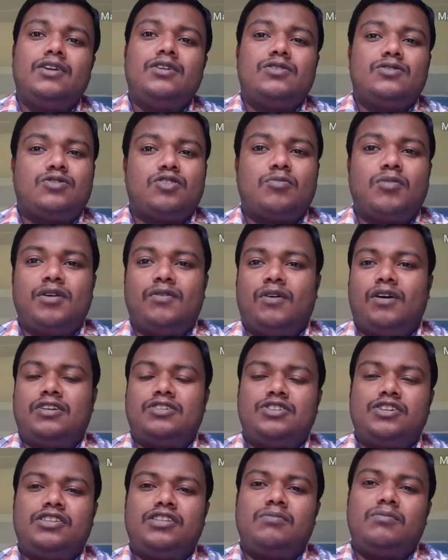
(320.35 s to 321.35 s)
So by
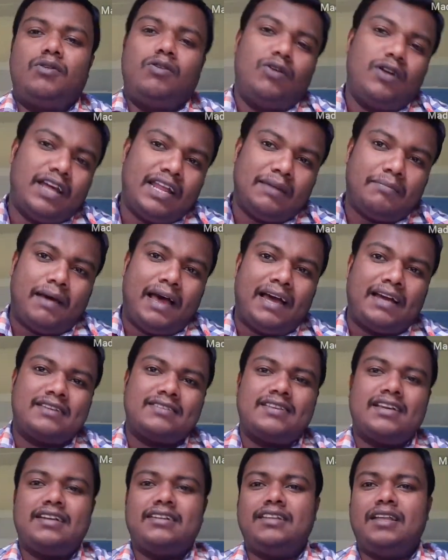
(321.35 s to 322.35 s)
watching the ball and
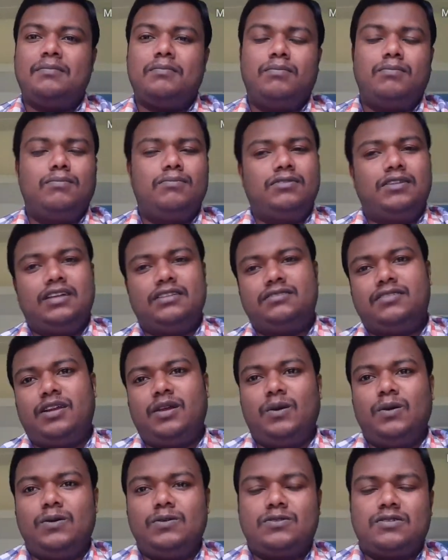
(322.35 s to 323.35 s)
backside, they
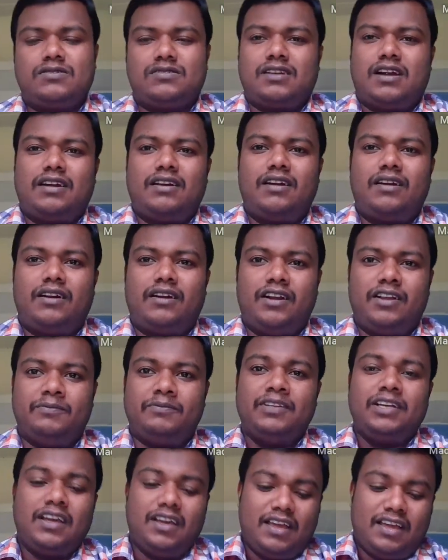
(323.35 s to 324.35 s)
three also started running.